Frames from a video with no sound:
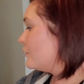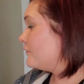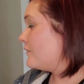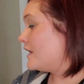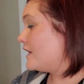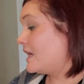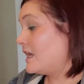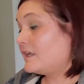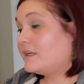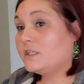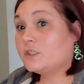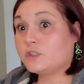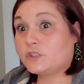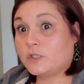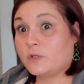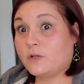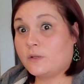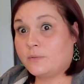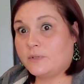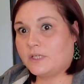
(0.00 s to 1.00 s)
if I had it,
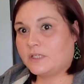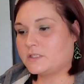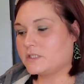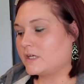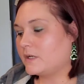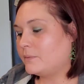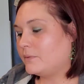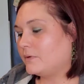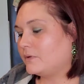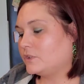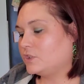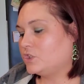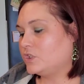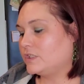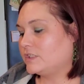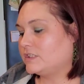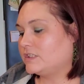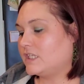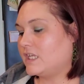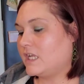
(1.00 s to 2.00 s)
so I picked up
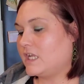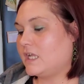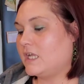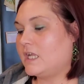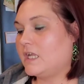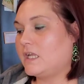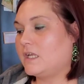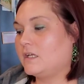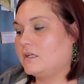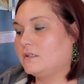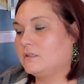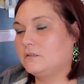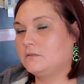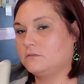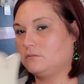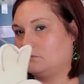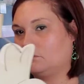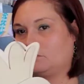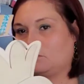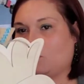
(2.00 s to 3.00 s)
just a,
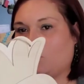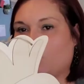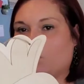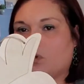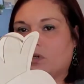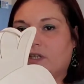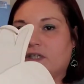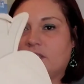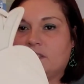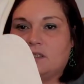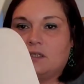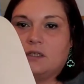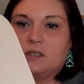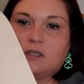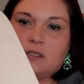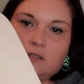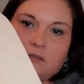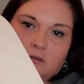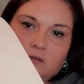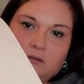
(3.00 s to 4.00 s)
a wooden
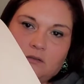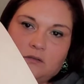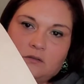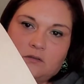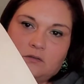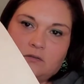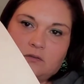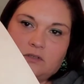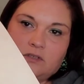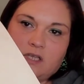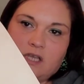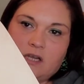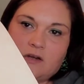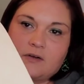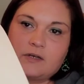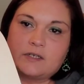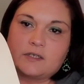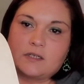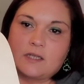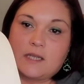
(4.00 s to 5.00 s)

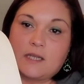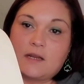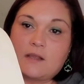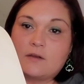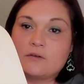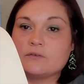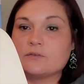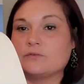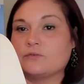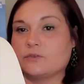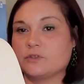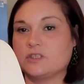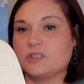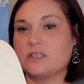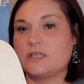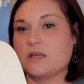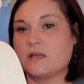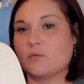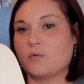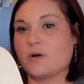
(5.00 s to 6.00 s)
carrot cutout for
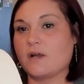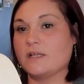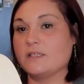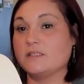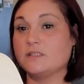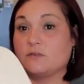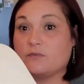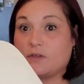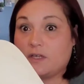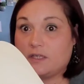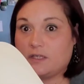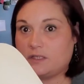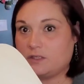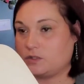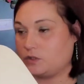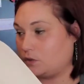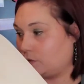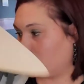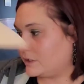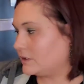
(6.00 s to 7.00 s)
DIYs if I get
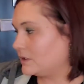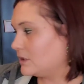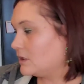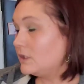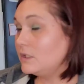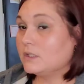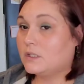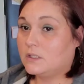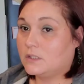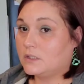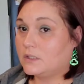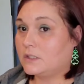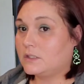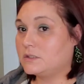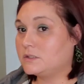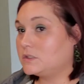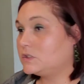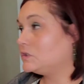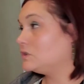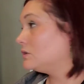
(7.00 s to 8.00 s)
to it.
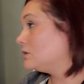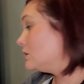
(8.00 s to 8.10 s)
Because